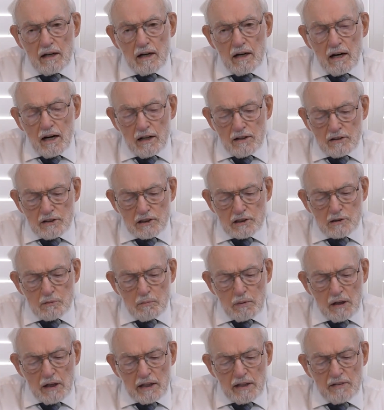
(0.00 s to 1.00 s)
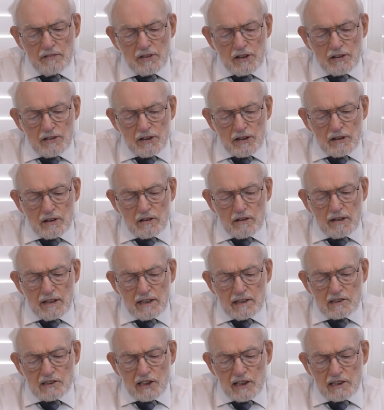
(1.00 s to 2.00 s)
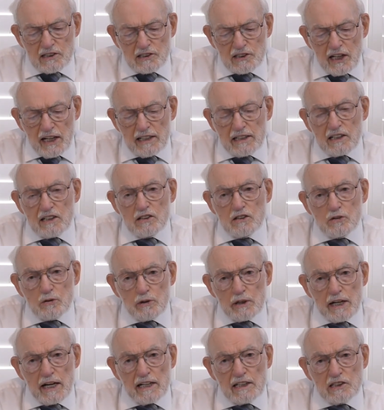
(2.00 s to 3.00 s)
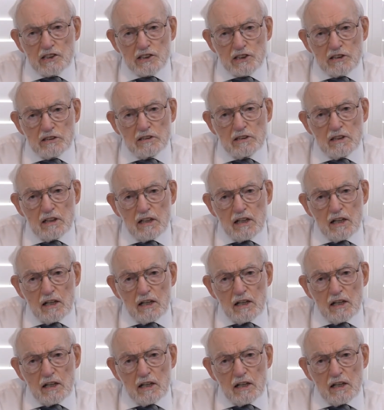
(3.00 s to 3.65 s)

Others believe that there is a second creation